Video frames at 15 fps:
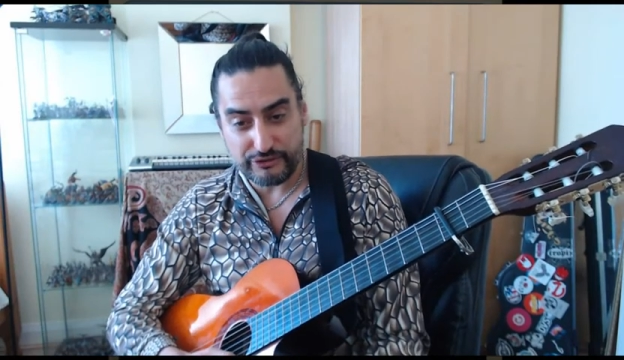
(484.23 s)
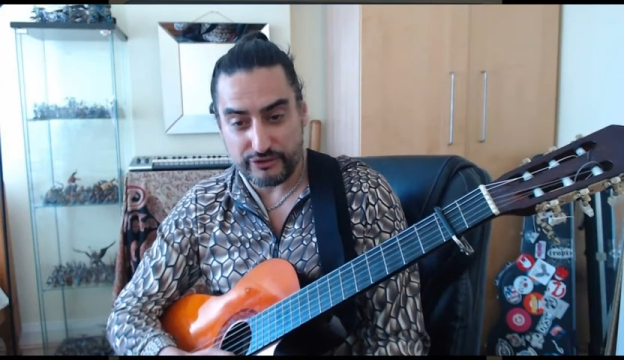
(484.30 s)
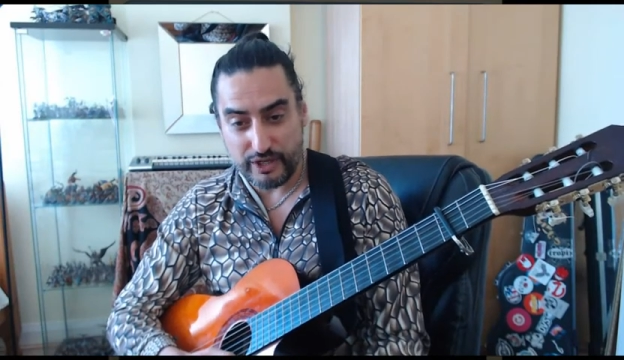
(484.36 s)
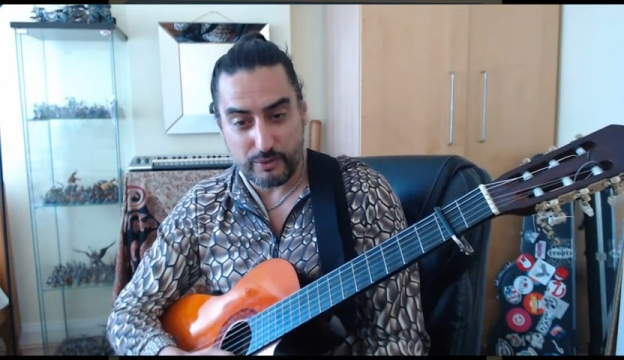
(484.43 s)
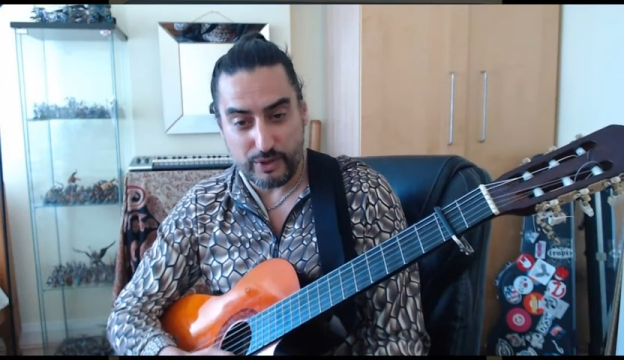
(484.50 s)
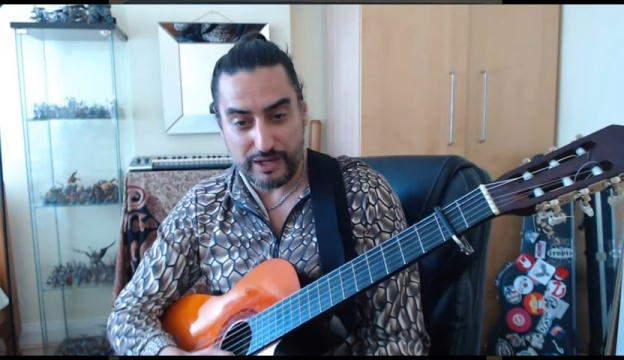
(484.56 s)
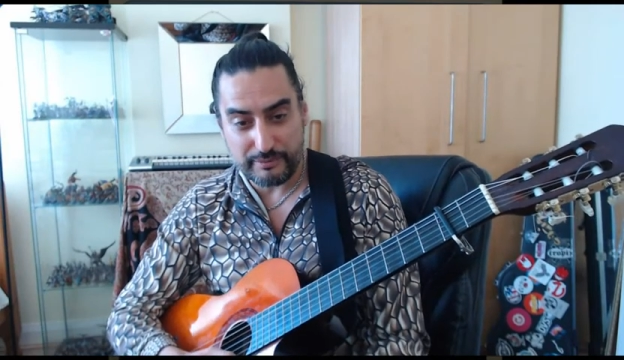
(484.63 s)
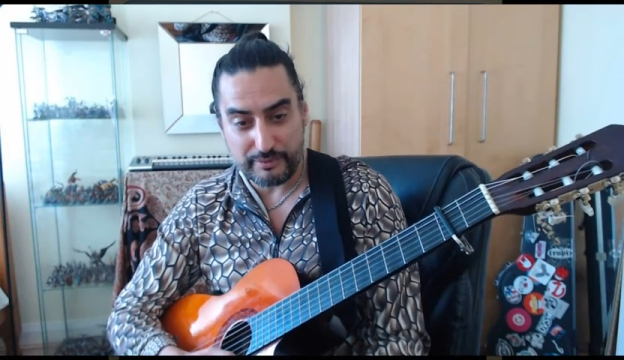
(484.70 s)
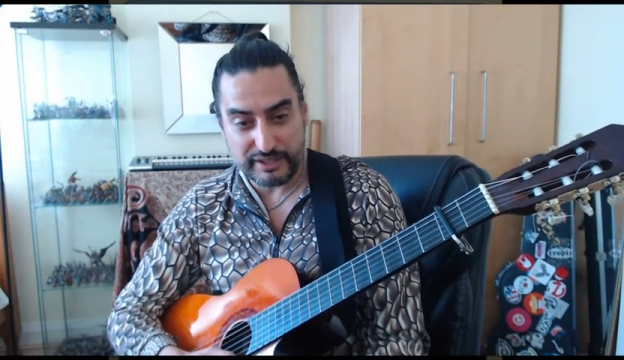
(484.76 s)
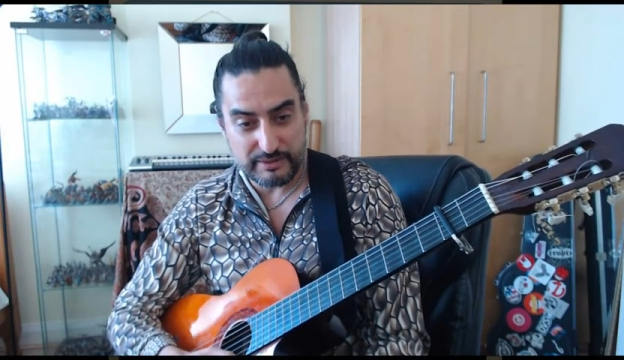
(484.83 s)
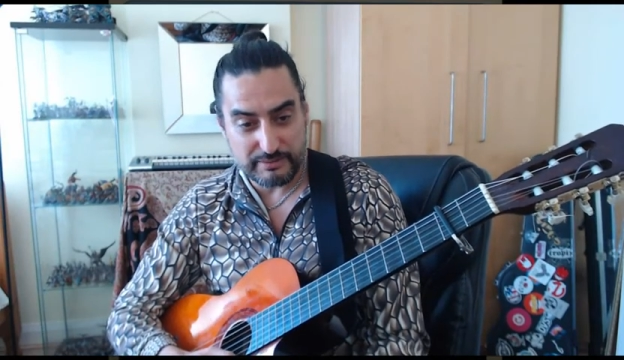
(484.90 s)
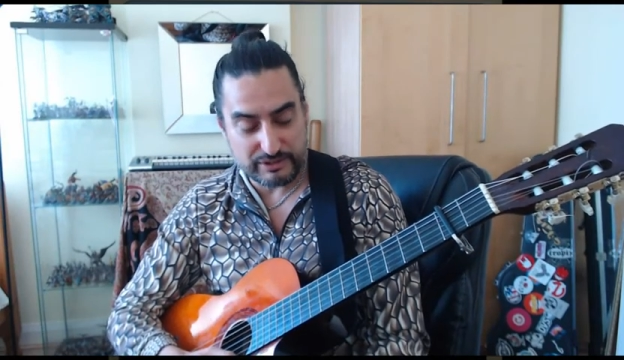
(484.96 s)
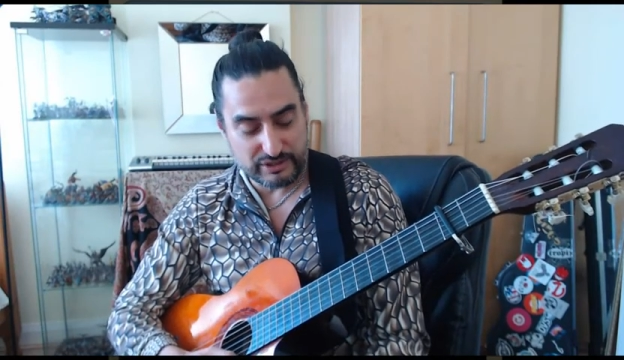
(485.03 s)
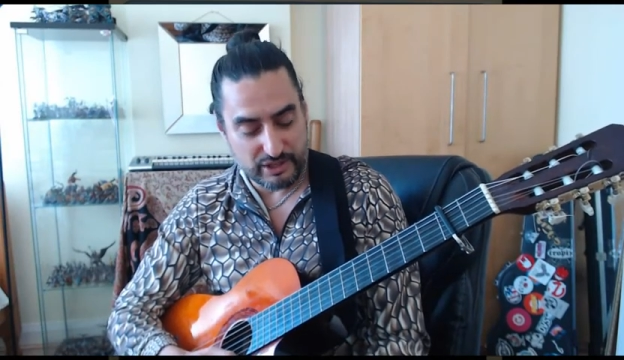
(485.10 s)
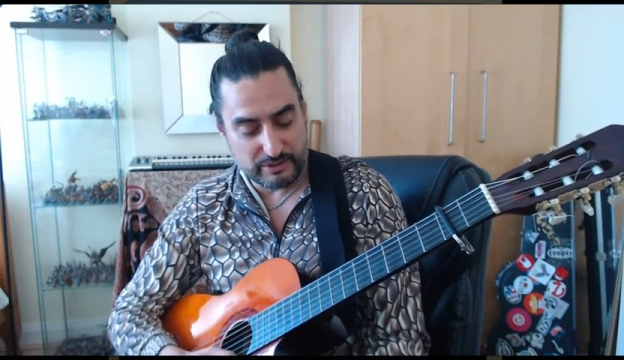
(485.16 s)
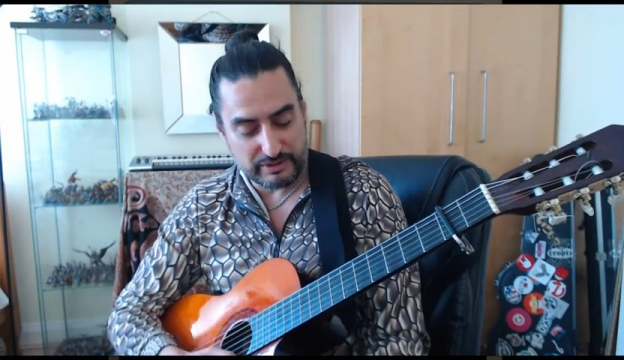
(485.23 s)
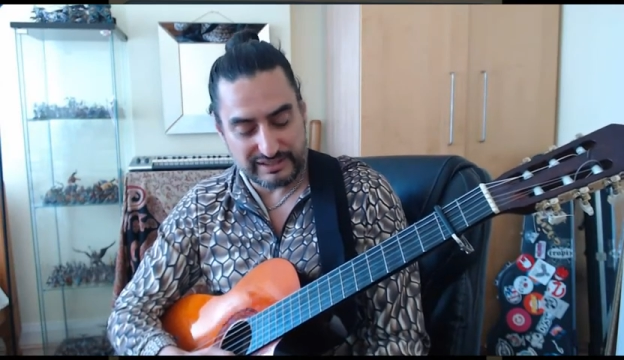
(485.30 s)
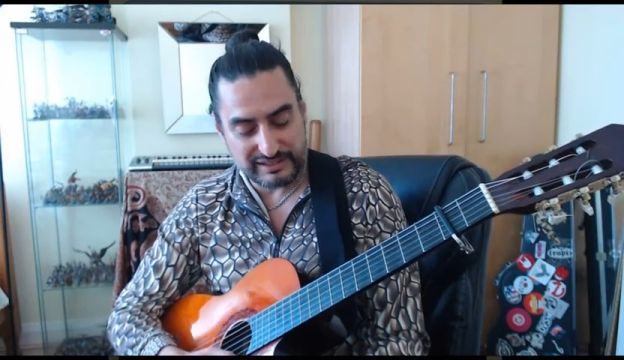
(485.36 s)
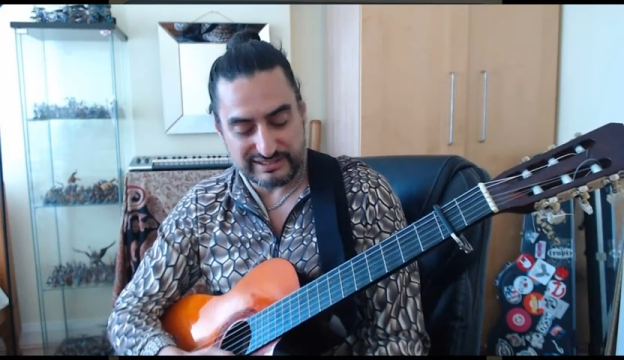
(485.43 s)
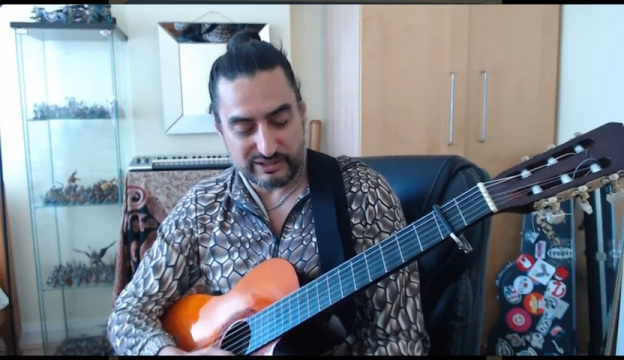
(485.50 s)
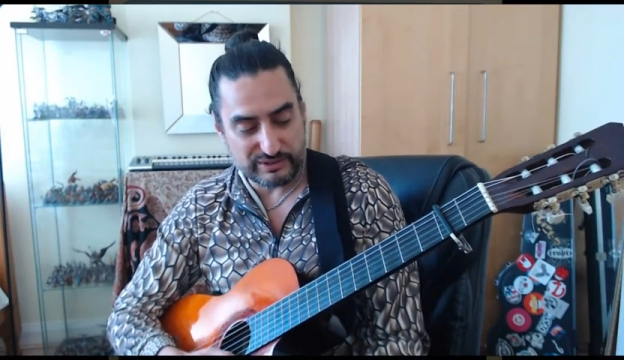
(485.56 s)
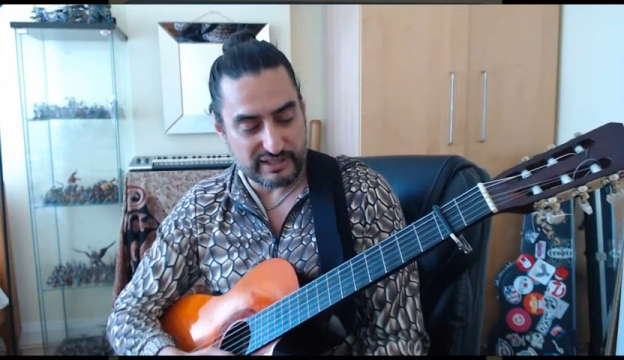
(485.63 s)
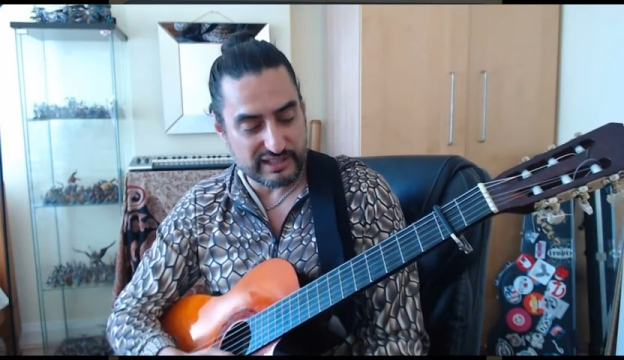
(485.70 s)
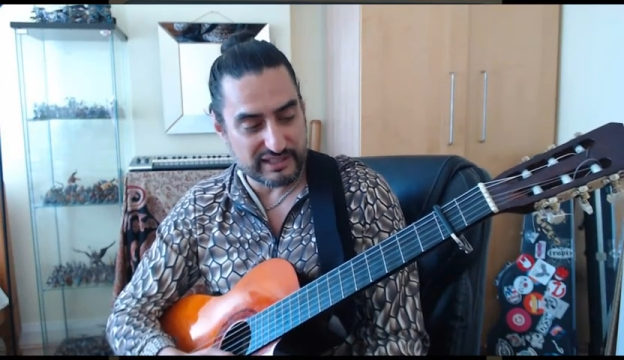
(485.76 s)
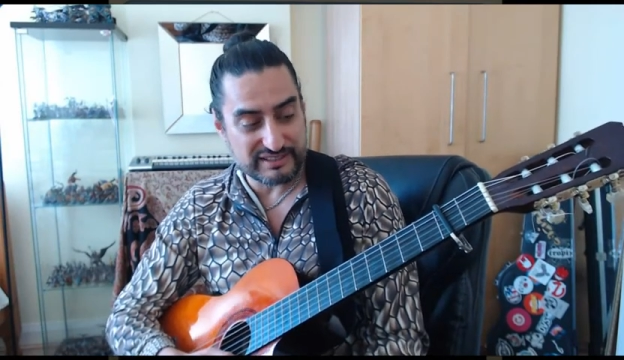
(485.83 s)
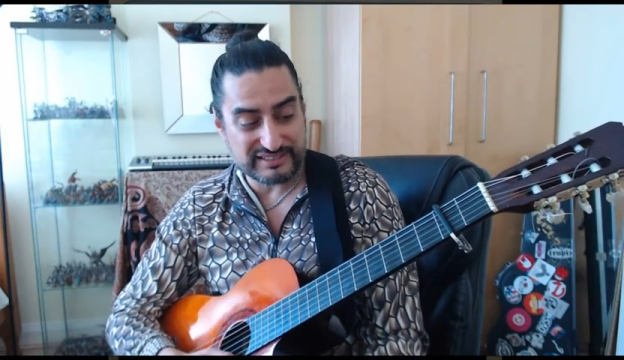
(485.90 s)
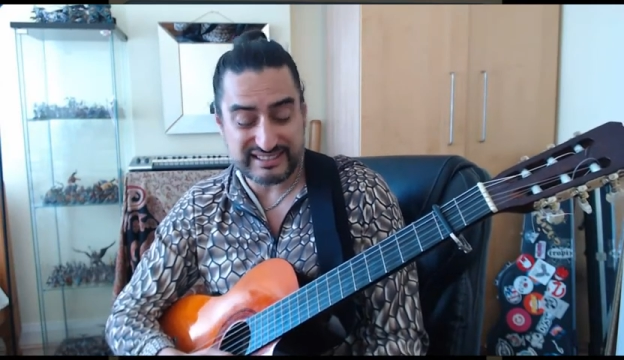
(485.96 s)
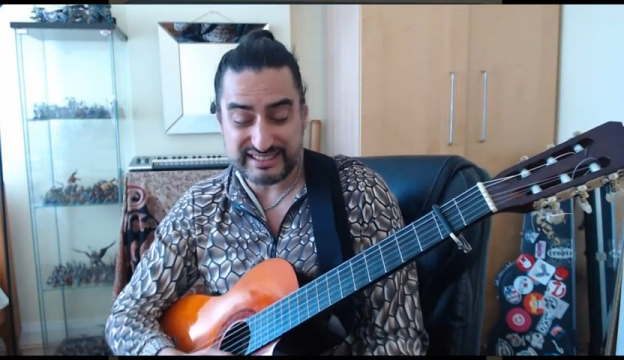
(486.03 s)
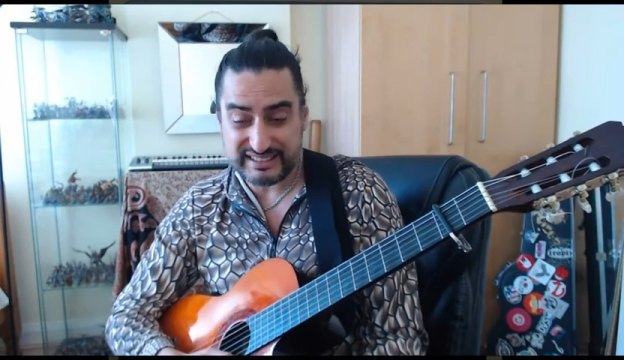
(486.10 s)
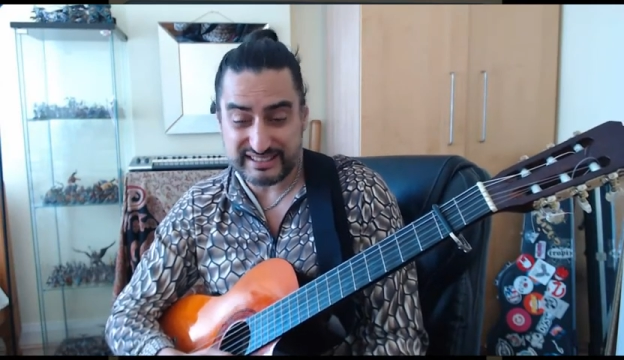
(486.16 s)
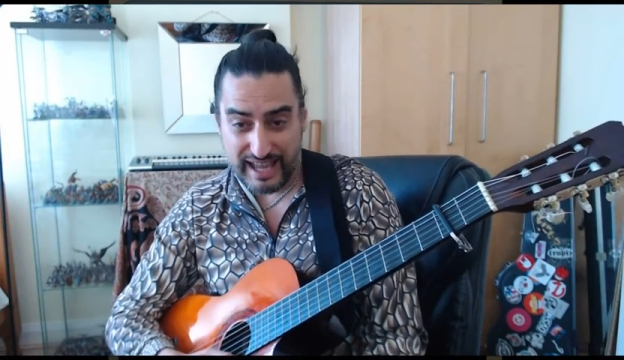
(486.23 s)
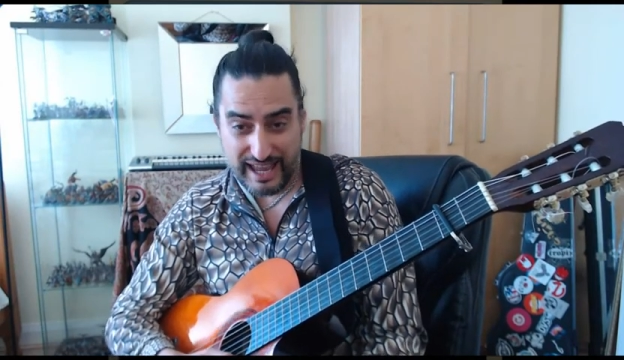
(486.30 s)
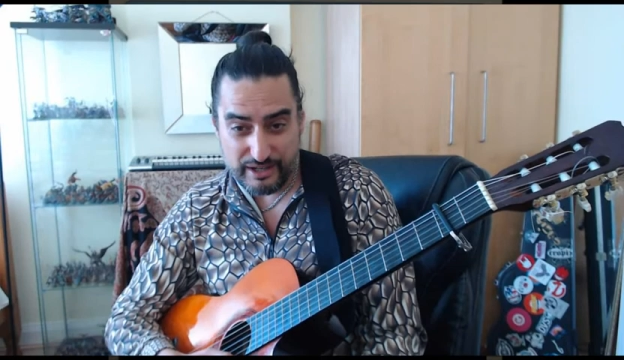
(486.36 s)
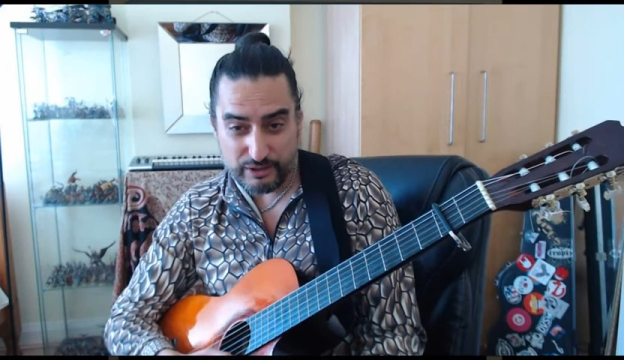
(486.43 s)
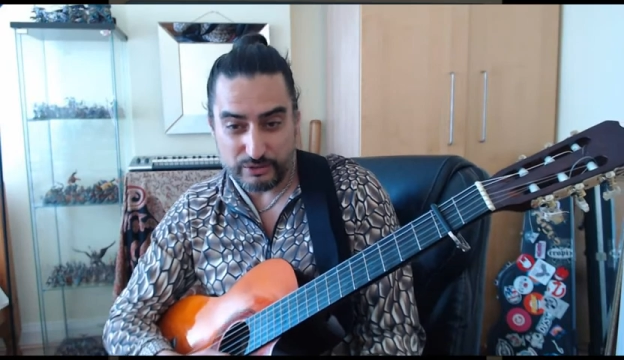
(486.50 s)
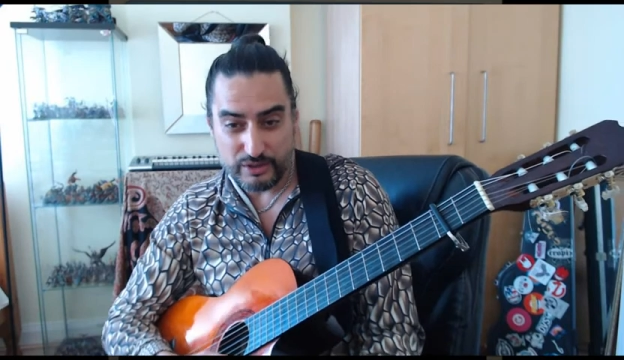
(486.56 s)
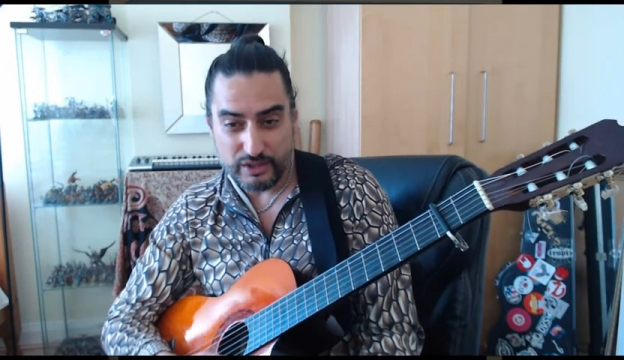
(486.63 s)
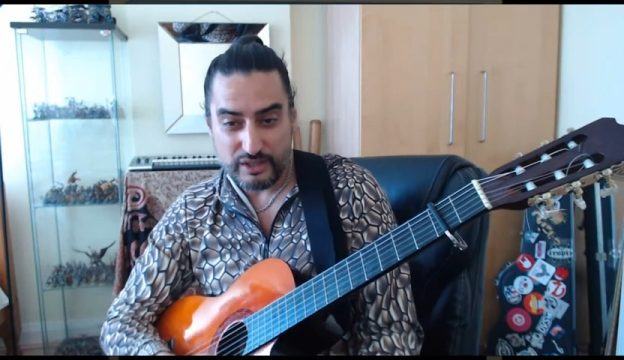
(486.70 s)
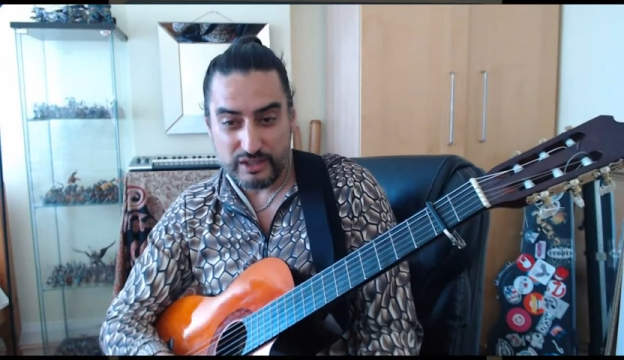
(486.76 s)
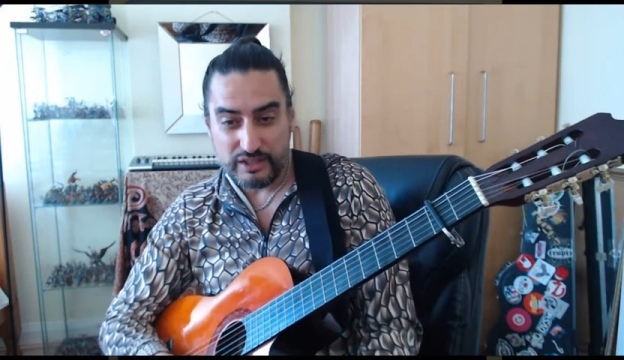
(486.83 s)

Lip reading: So what I'm going to be doing is looking at a scale